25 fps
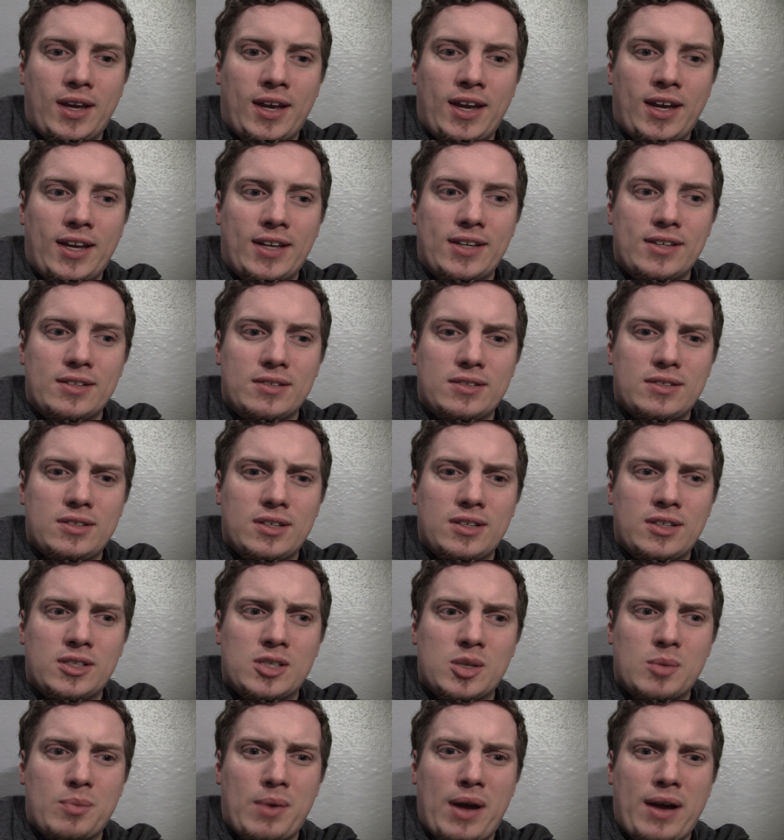And
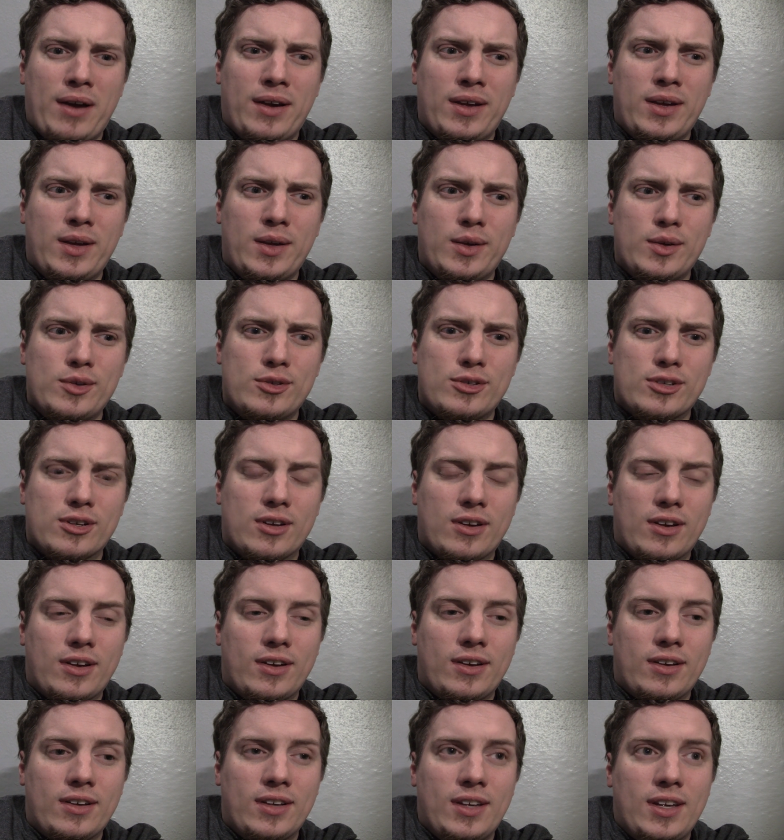it's about his,
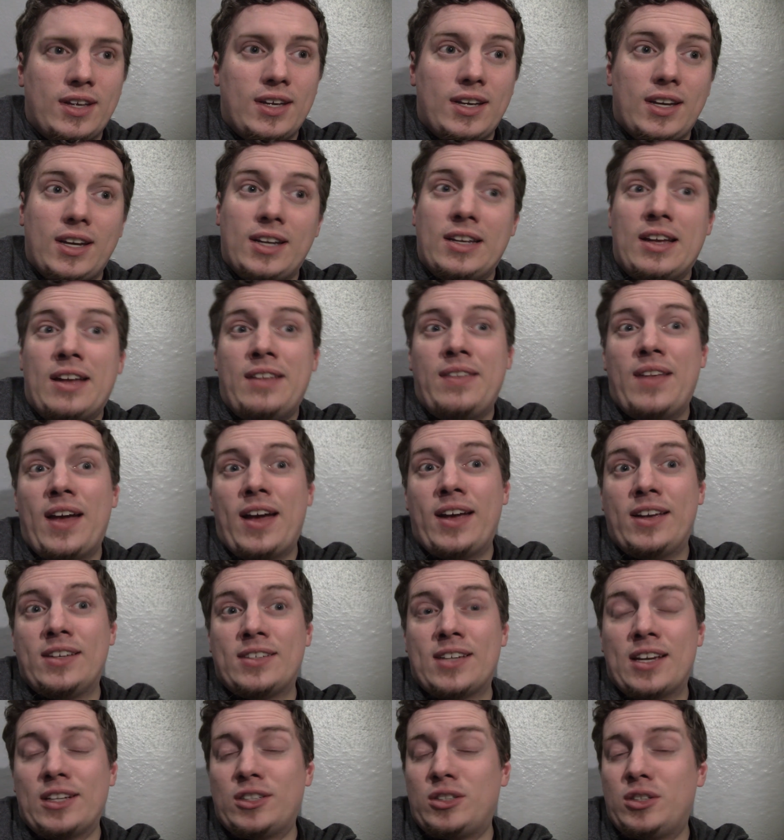uh, and
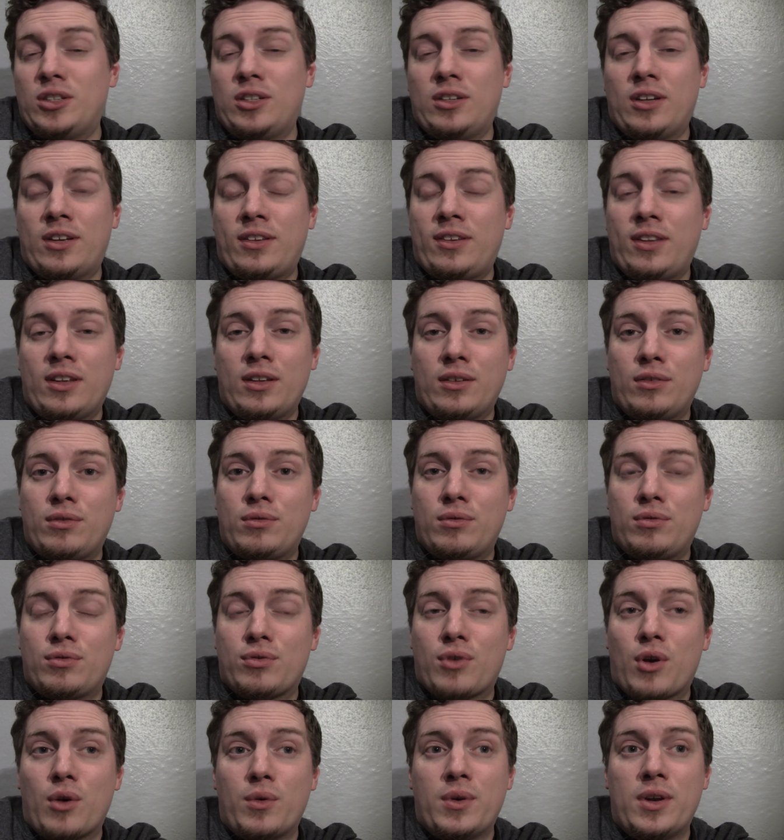that is actually, I think,
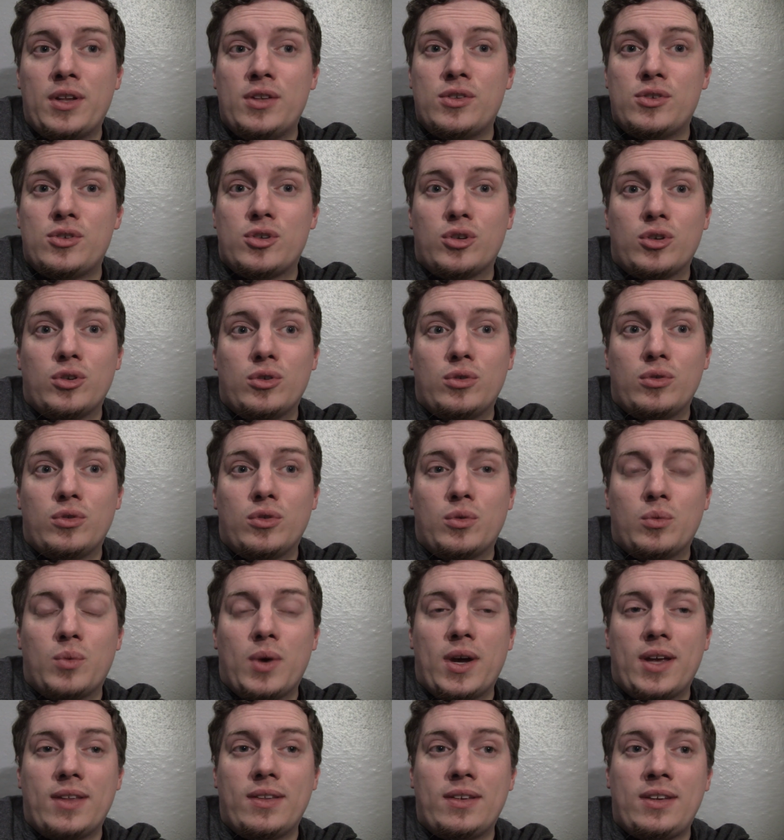thrown into the
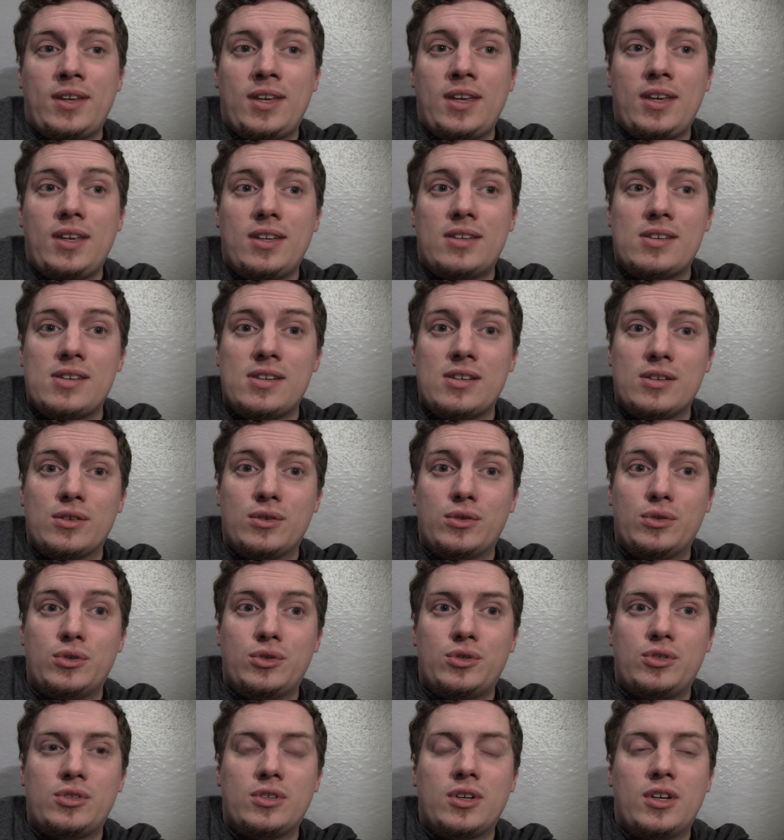way that he
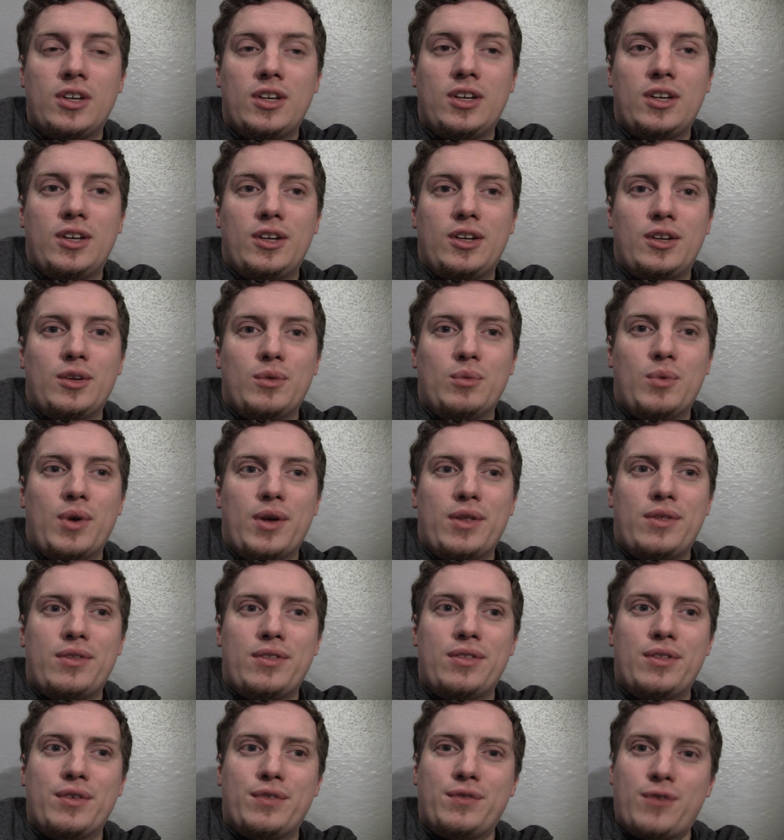deals
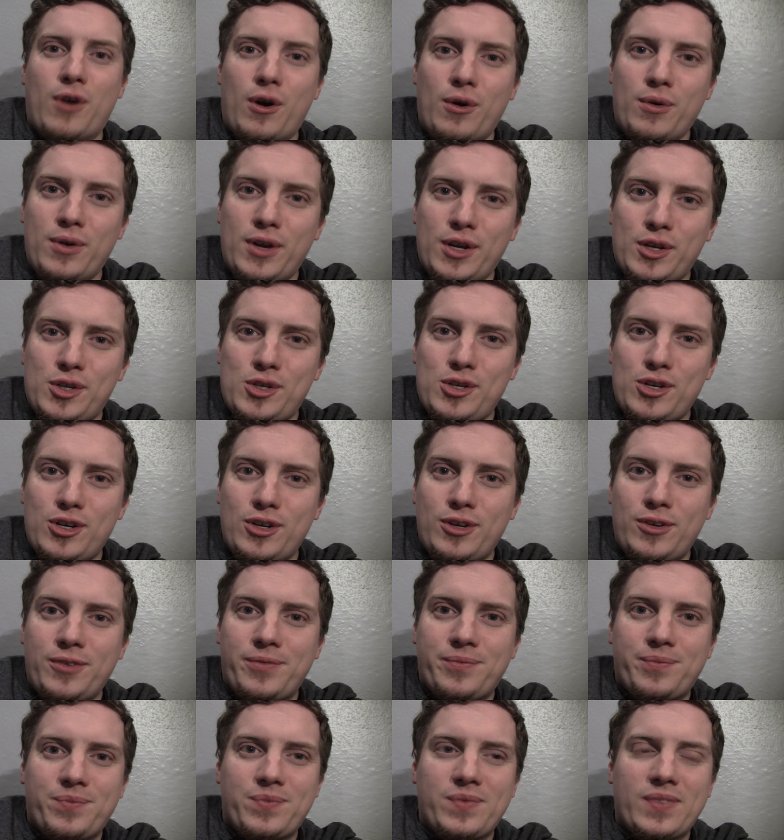with the phone
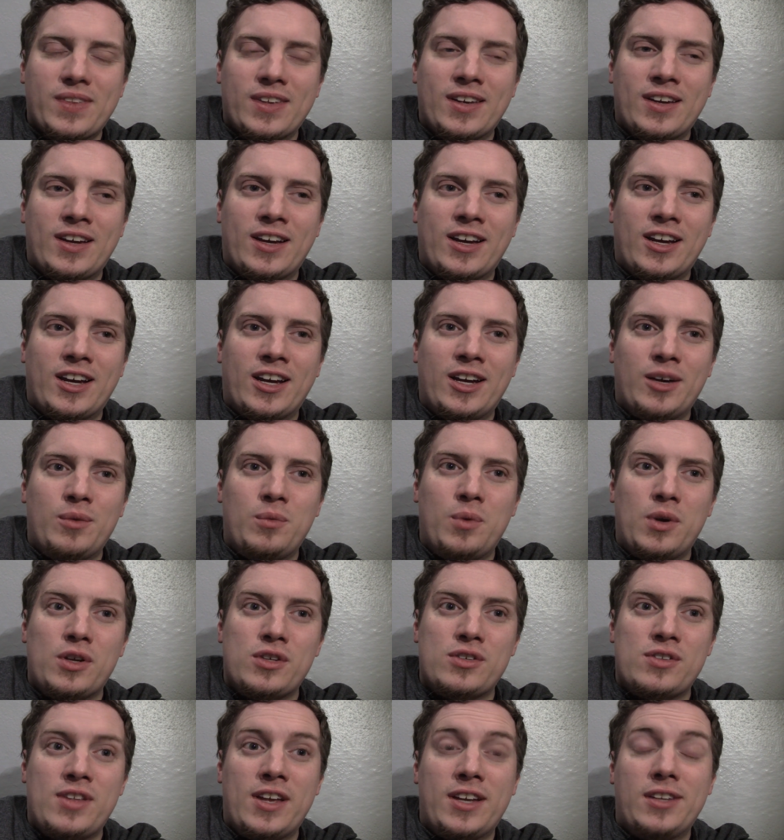issue, uh,
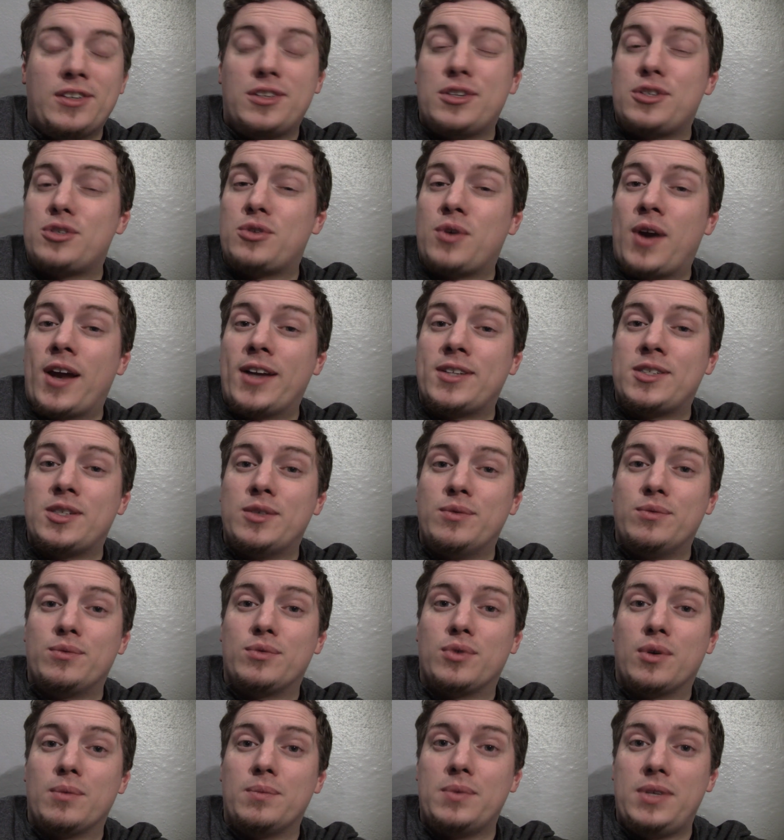which then distracts
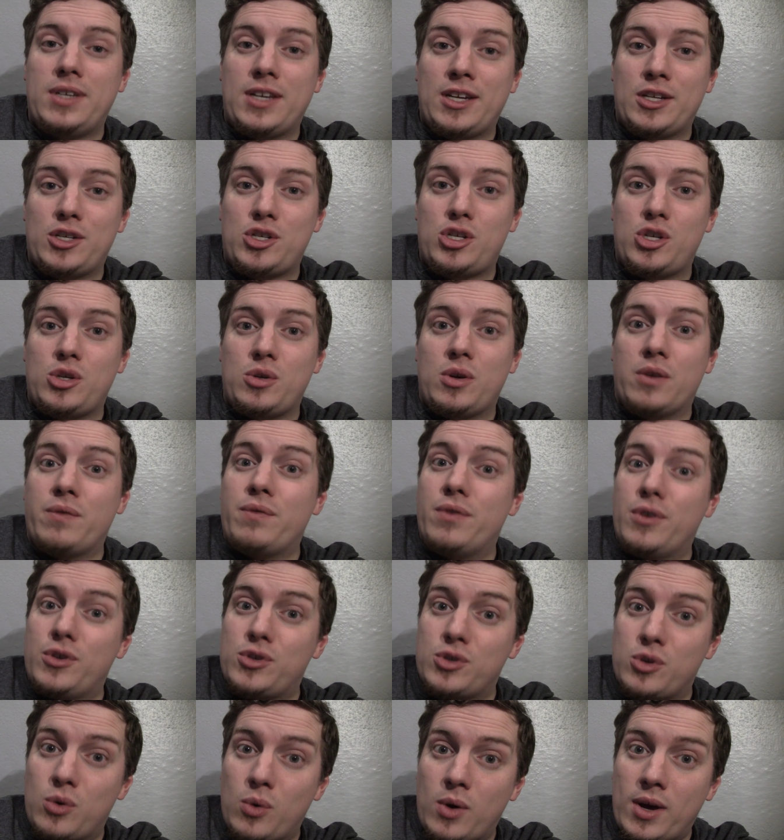him from the issue of
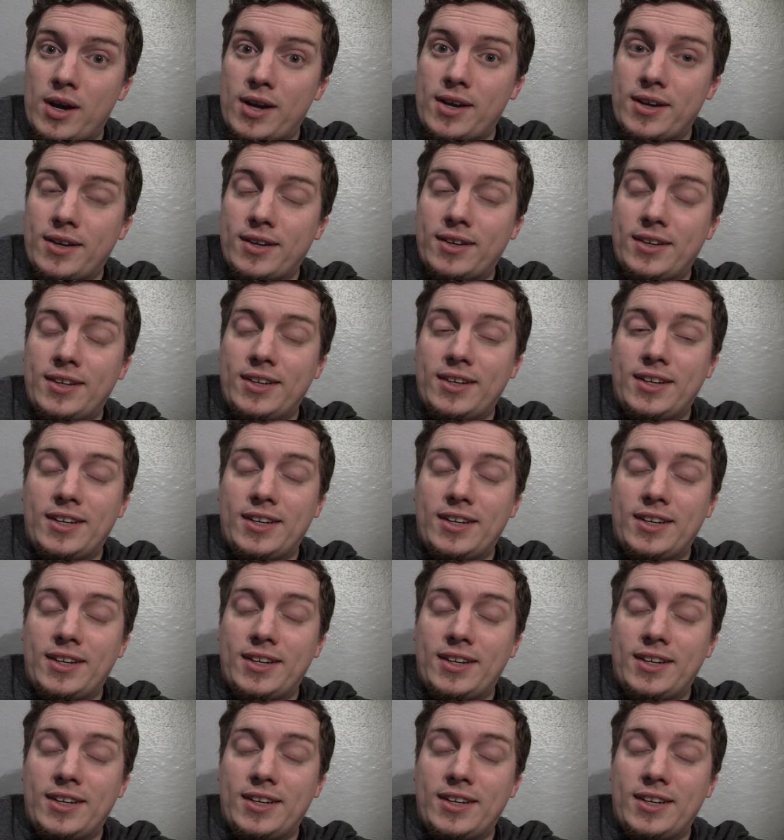the square.